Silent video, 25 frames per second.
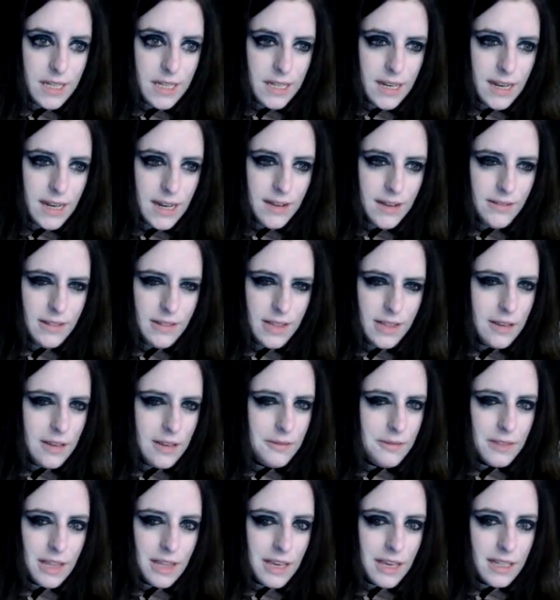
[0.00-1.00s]
Everything
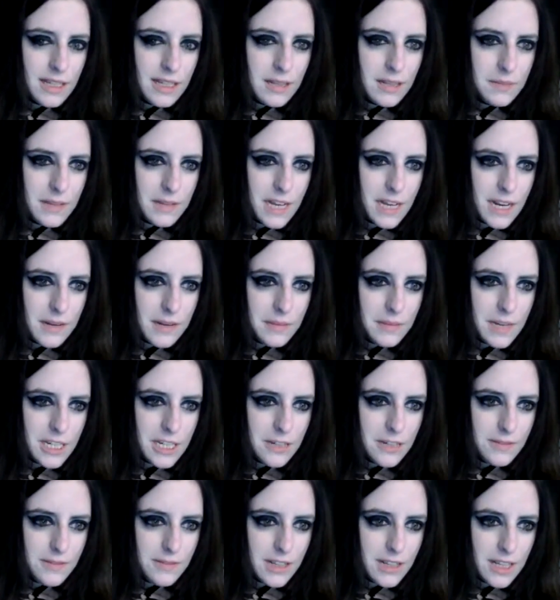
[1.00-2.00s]
with kids, man, it makes you
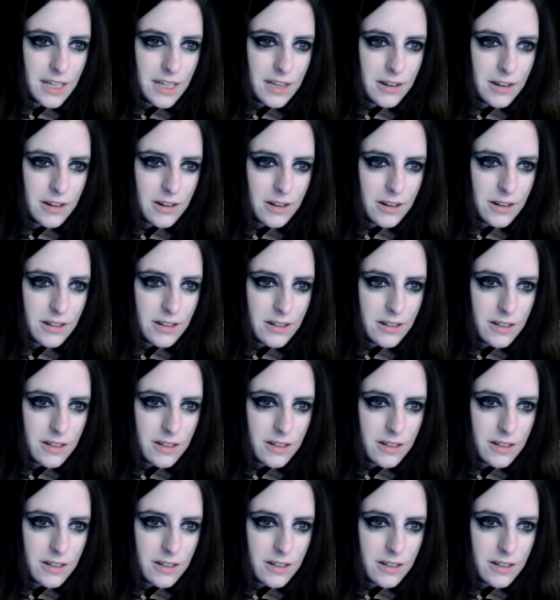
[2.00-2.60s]
feel like you're a